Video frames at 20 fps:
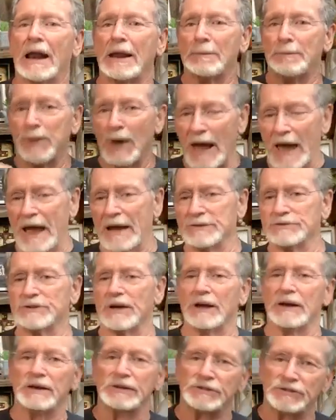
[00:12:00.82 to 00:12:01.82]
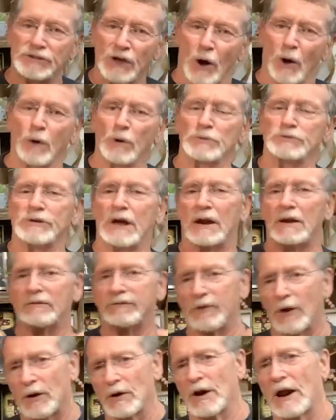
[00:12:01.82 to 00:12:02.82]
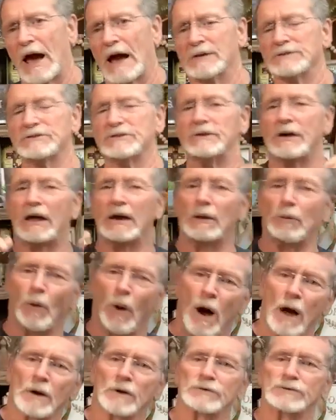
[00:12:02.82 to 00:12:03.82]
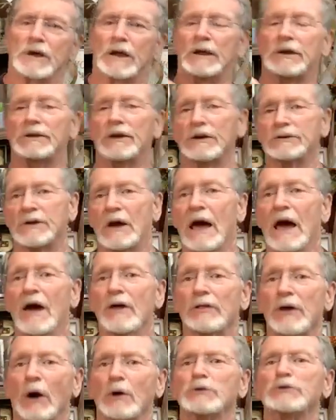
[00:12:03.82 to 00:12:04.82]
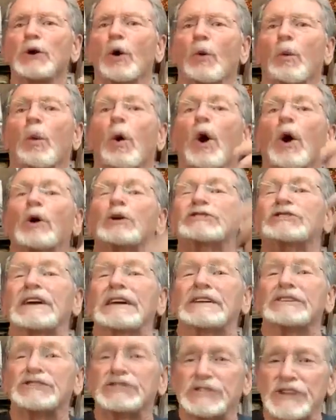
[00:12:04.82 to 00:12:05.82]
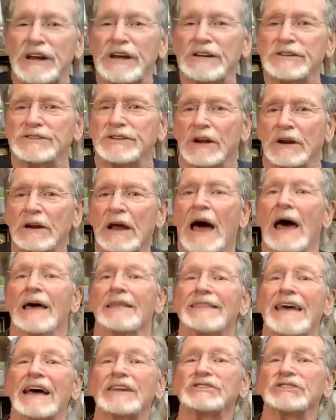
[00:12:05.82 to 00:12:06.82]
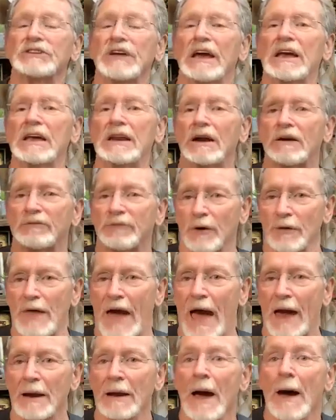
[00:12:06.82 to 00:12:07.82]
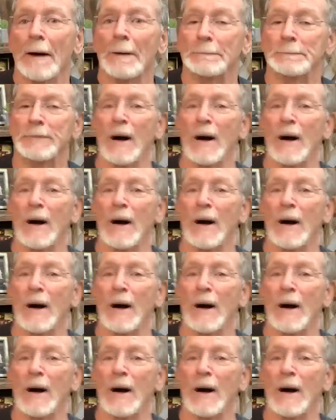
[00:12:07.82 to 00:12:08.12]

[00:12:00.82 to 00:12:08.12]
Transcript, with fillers: And he plants and he sows and he fertilizes and he waters and he does. Those are words in season that's needed for that.